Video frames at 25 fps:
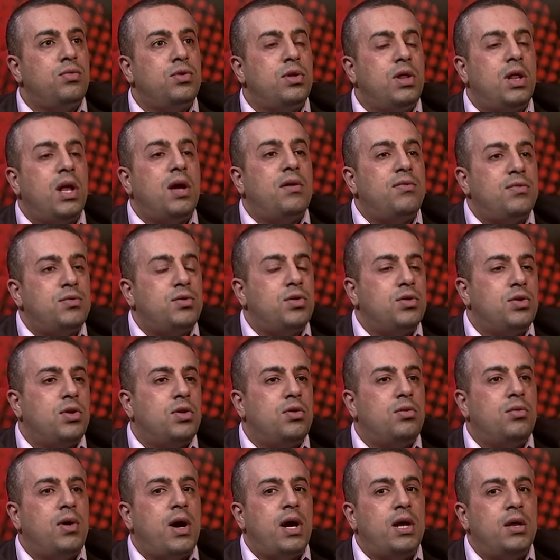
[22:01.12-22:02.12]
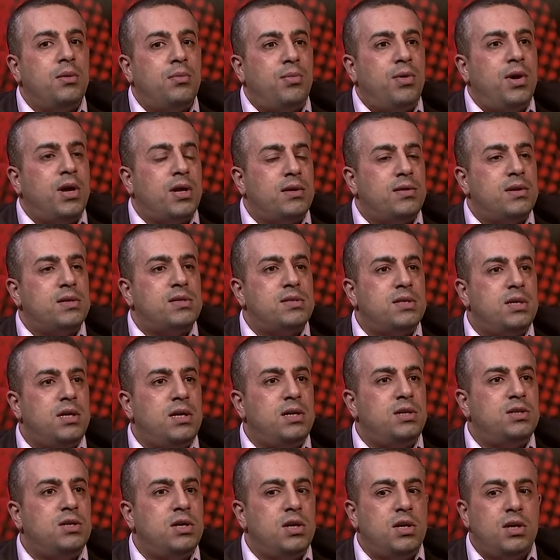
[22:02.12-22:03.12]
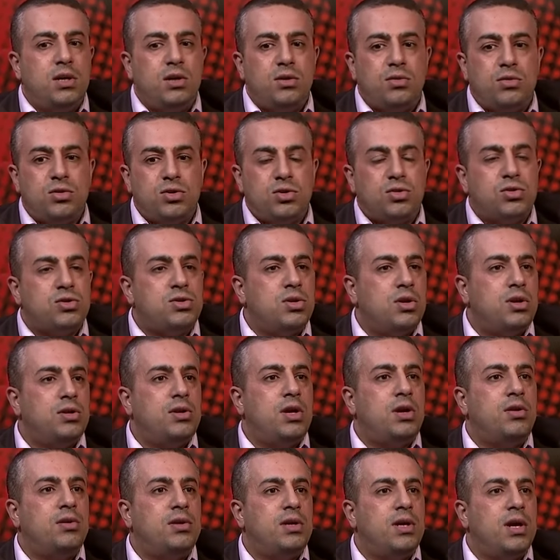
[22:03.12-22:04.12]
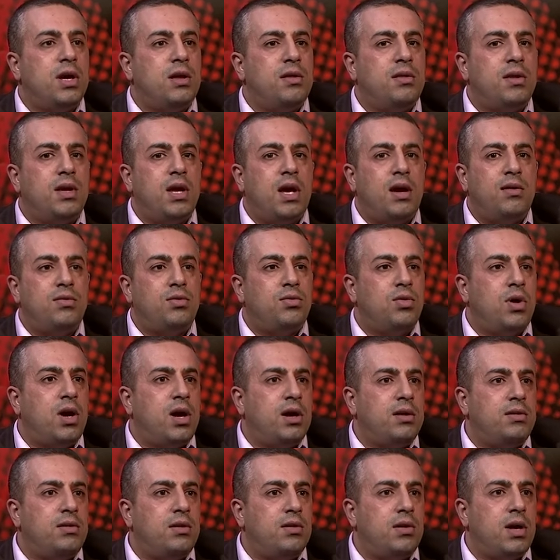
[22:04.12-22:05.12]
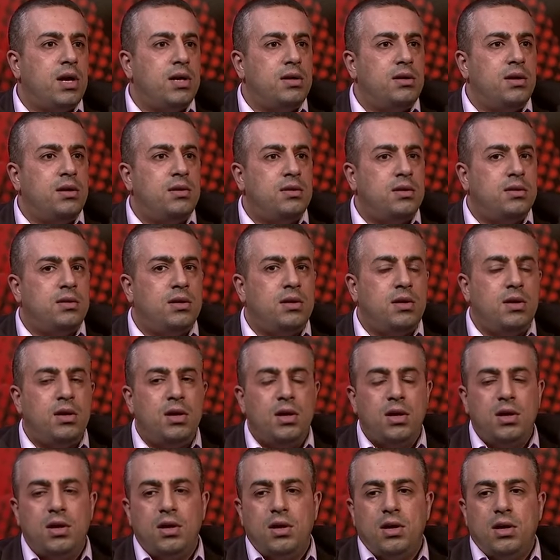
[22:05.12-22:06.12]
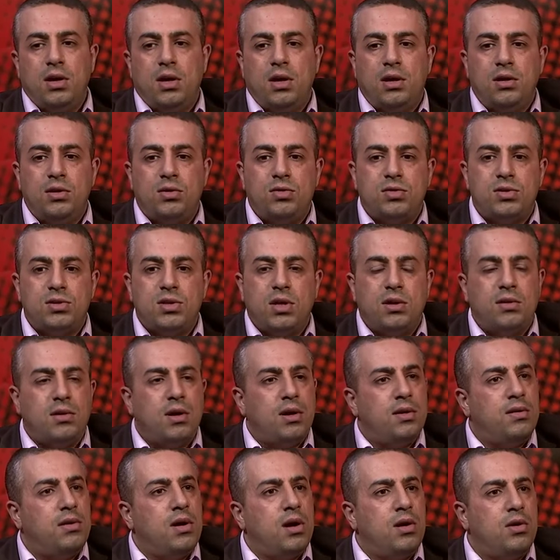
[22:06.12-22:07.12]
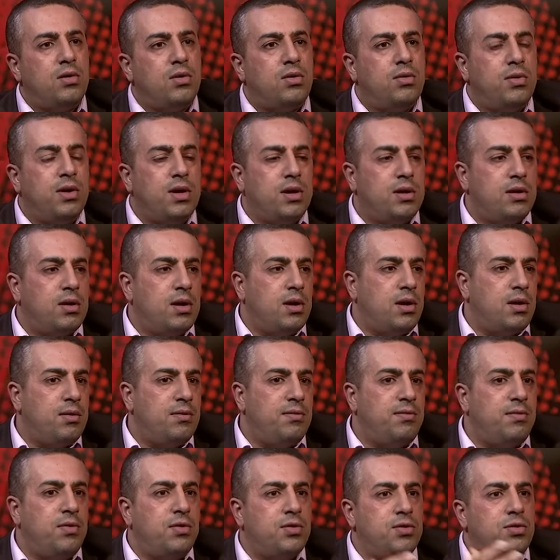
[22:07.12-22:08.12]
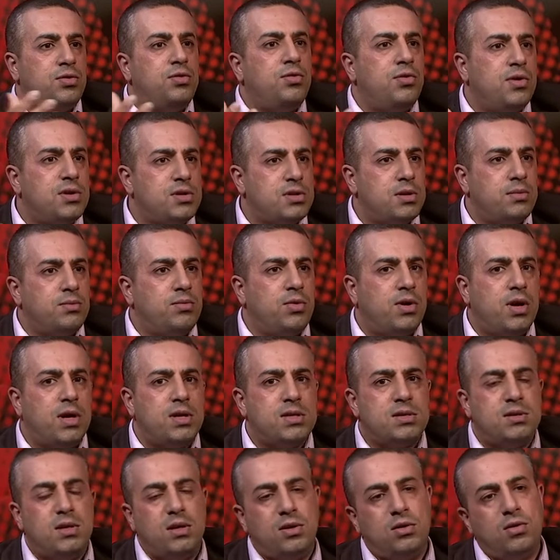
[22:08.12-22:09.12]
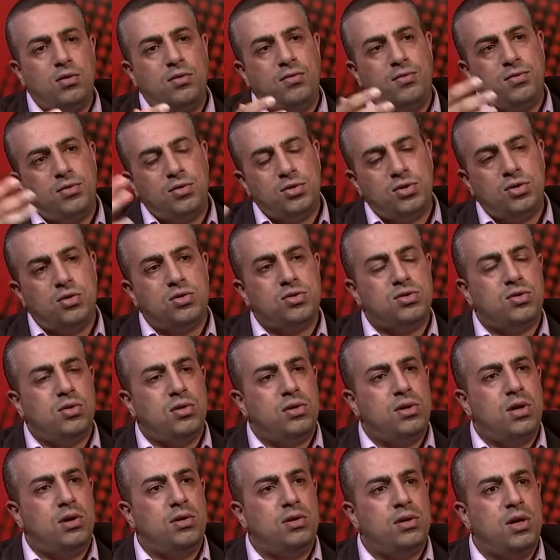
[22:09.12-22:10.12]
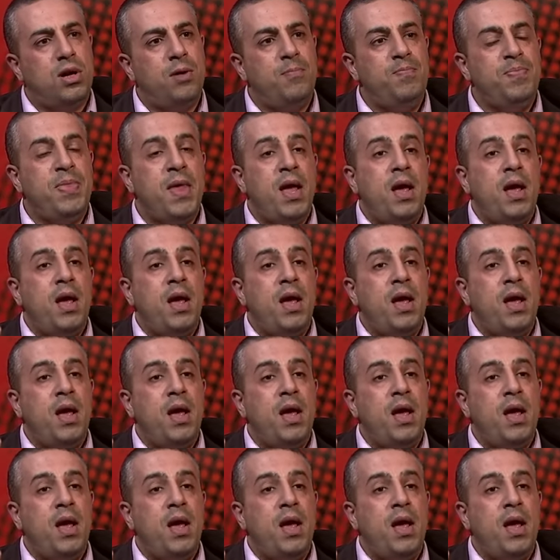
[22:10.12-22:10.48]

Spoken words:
would love to go and break the siege to show solidarity, and they have to hide their identity to say that they are going for tourism, whereas they go to show solidarity.